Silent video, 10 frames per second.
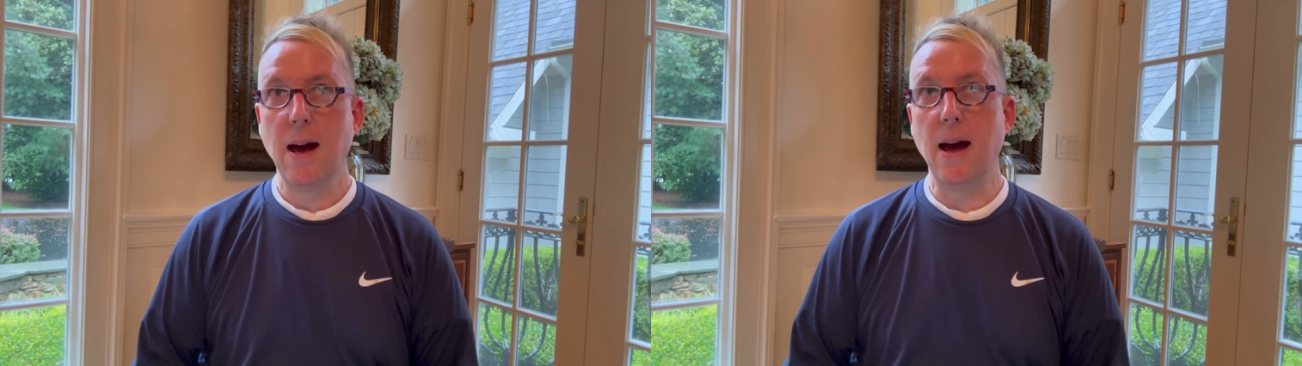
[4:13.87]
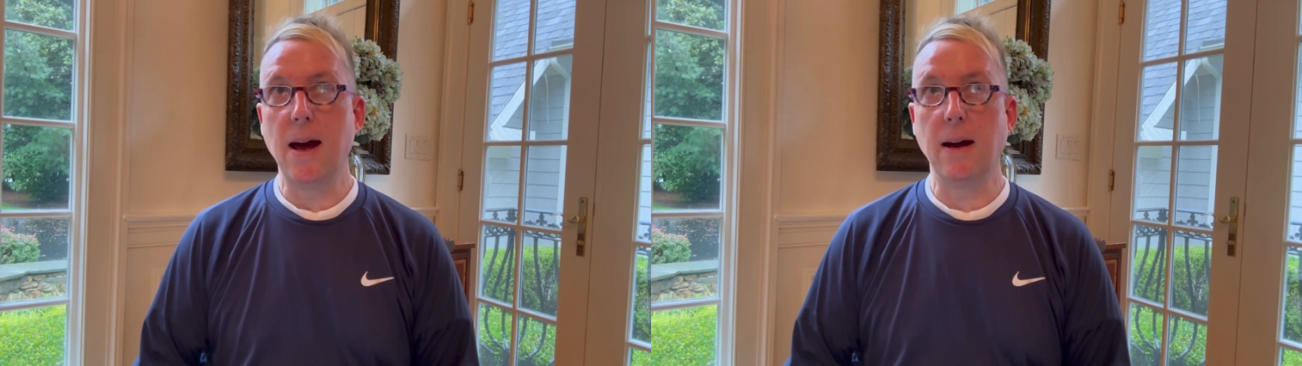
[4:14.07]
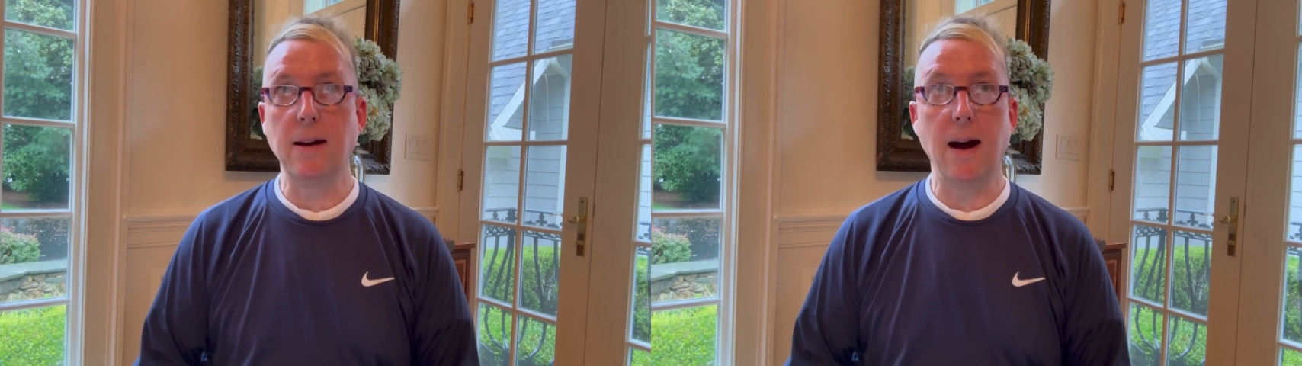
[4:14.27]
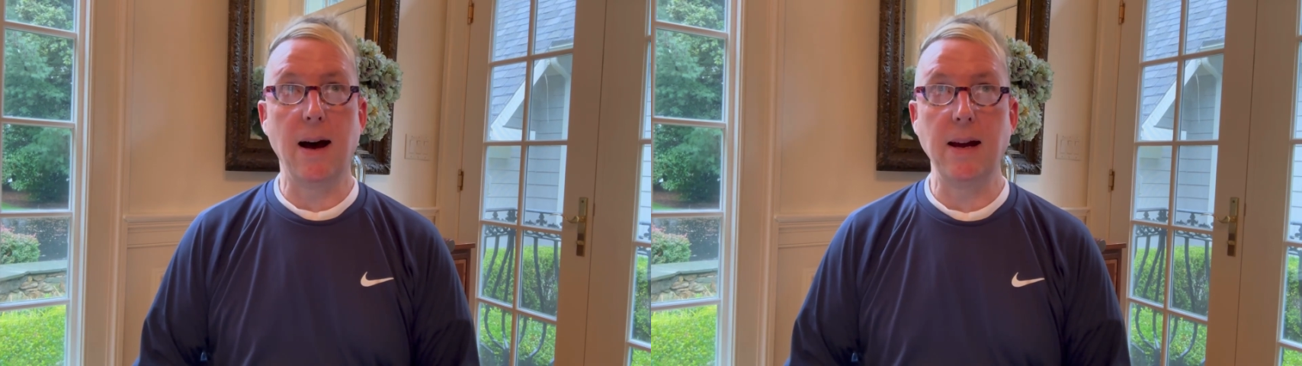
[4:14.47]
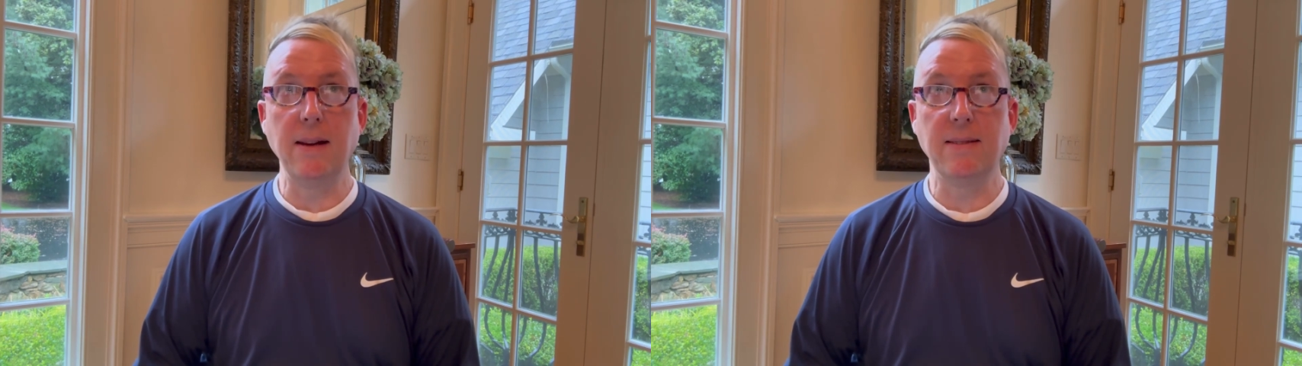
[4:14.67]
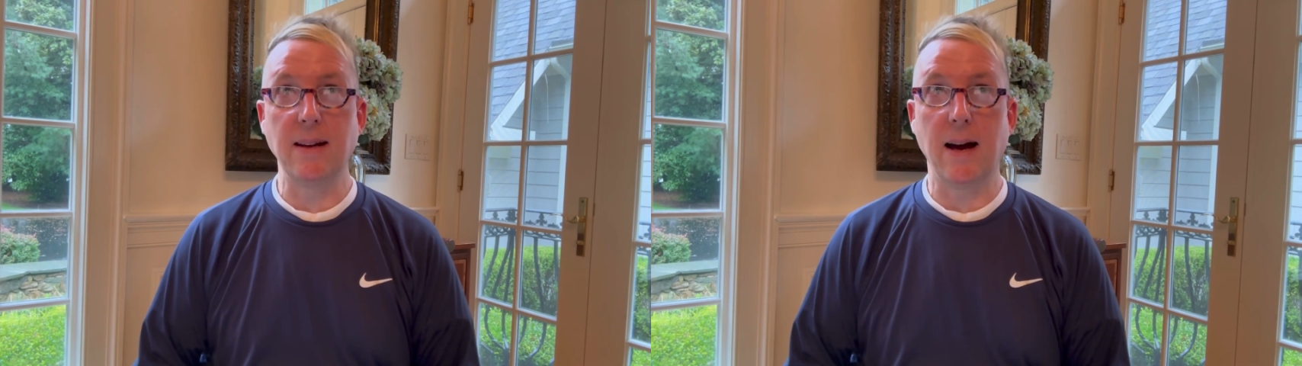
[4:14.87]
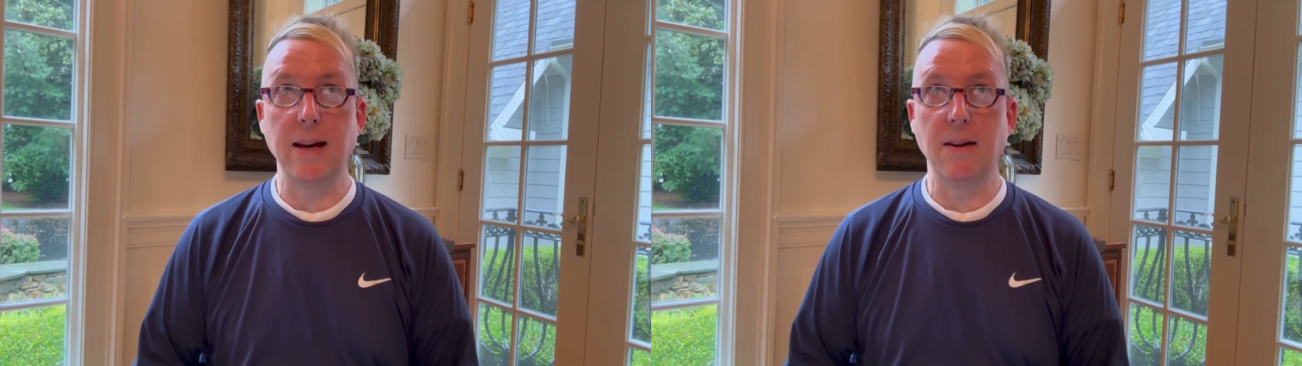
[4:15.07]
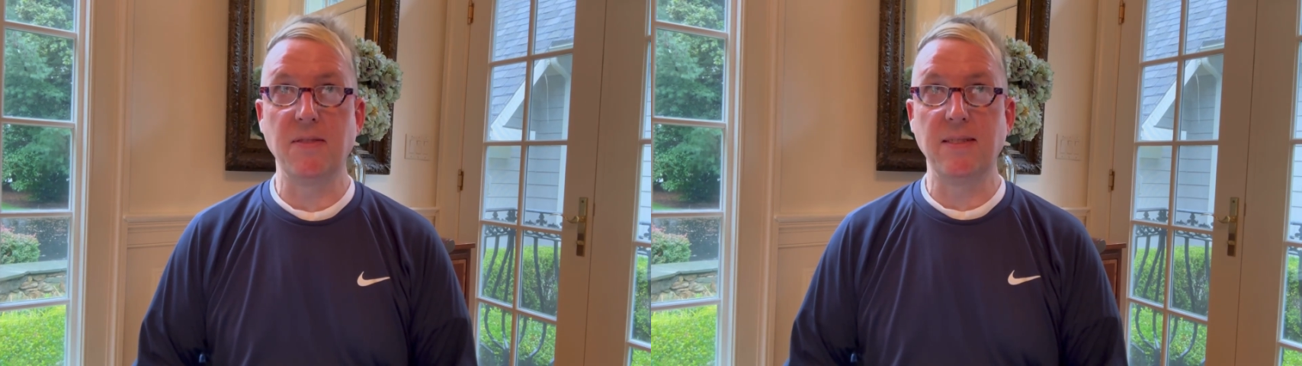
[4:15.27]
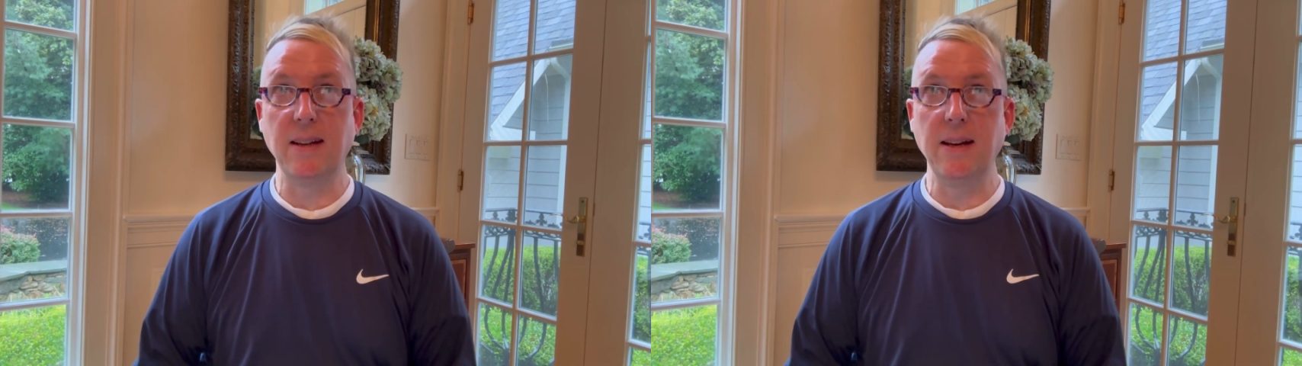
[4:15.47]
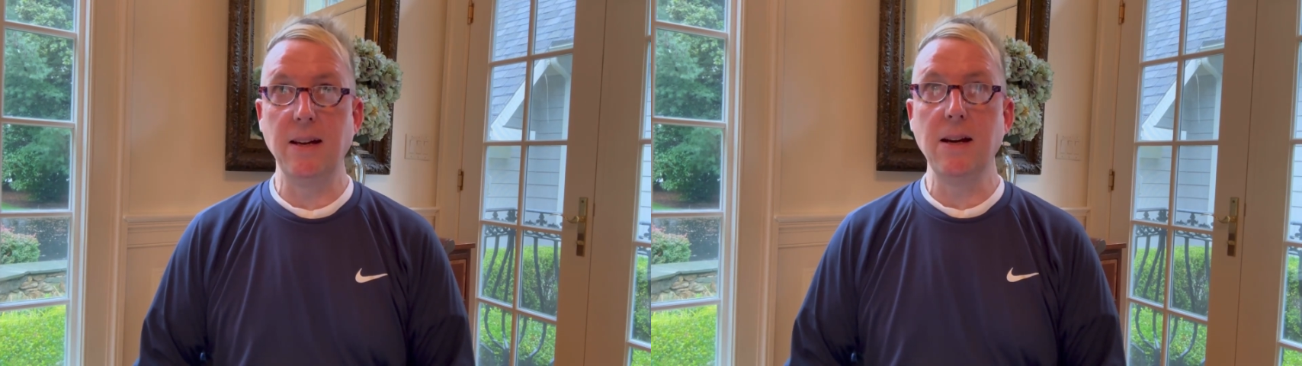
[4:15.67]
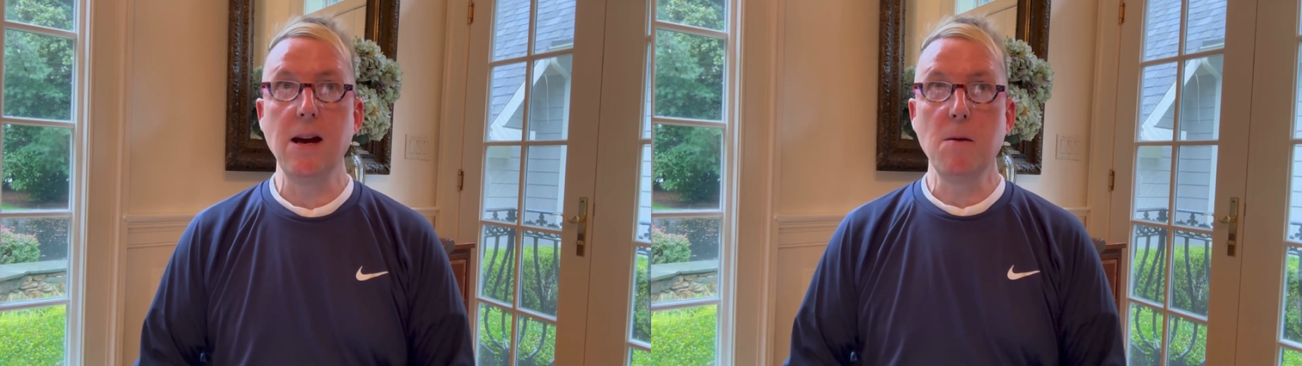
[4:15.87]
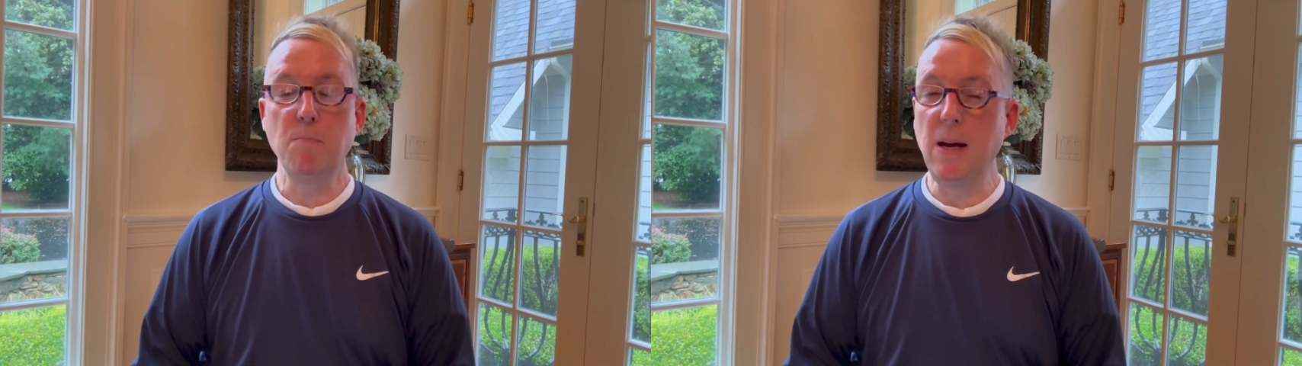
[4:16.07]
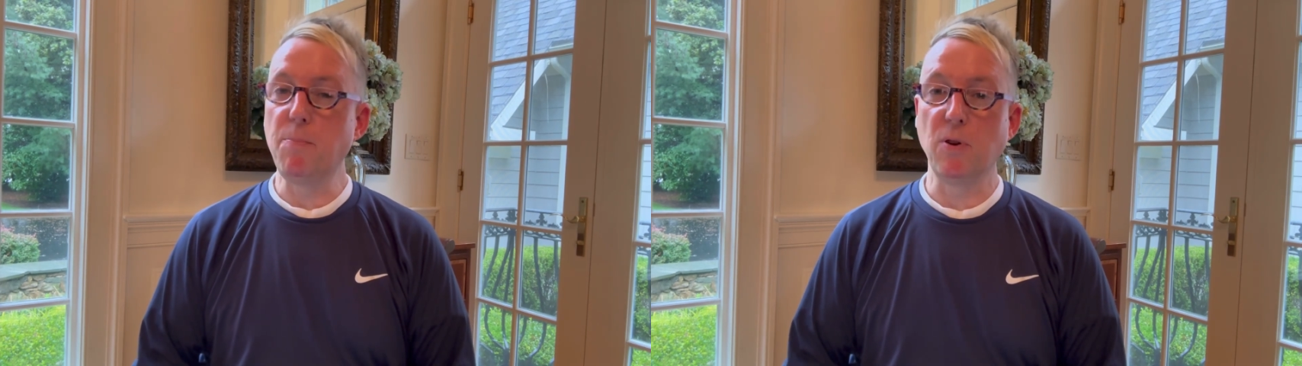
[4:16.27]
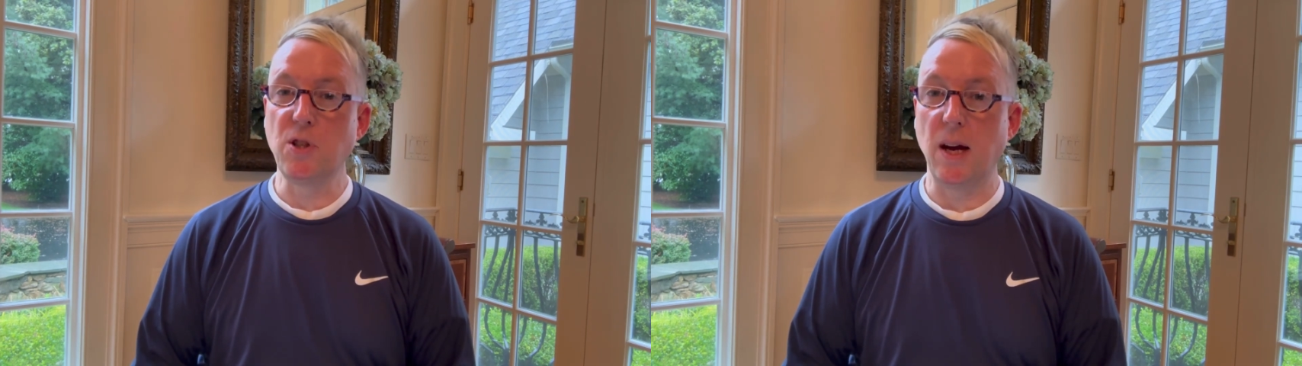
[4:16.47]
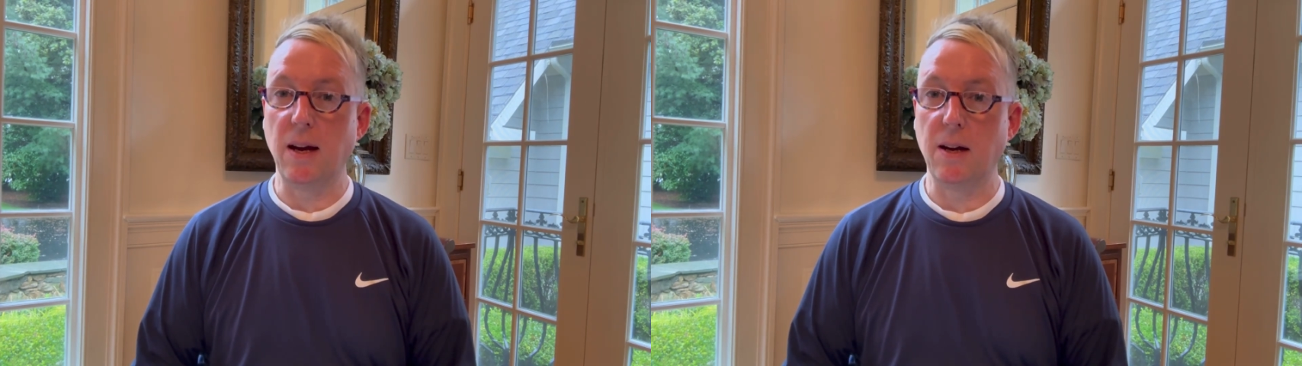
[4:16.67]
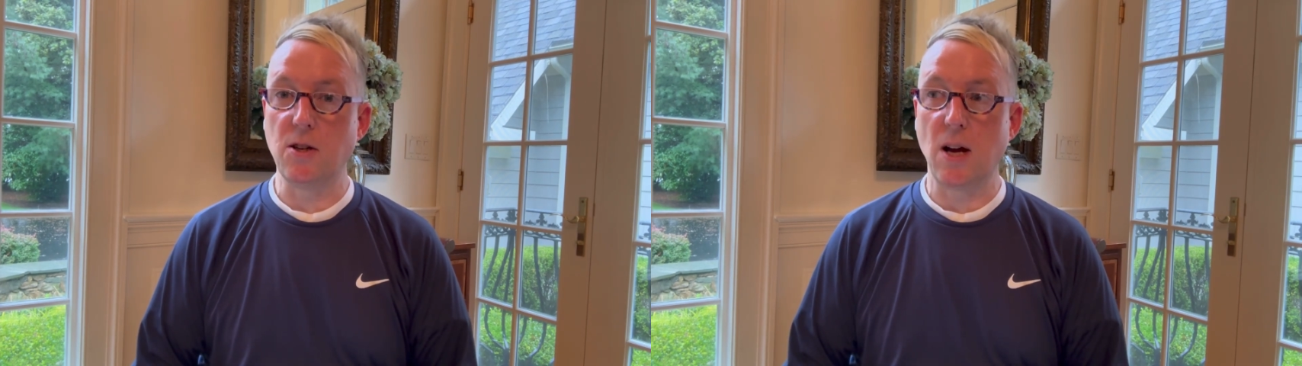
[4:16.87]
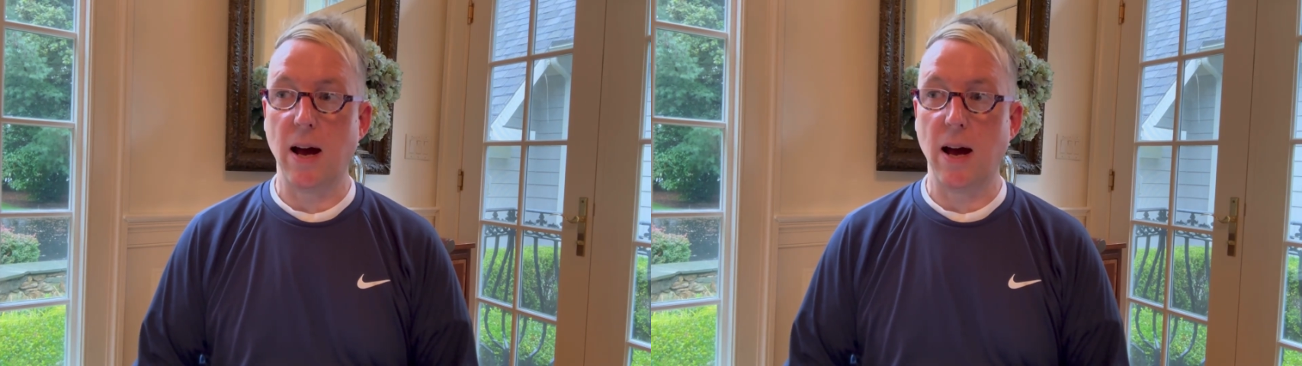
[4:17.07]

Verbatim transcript: And I, I have seen people change.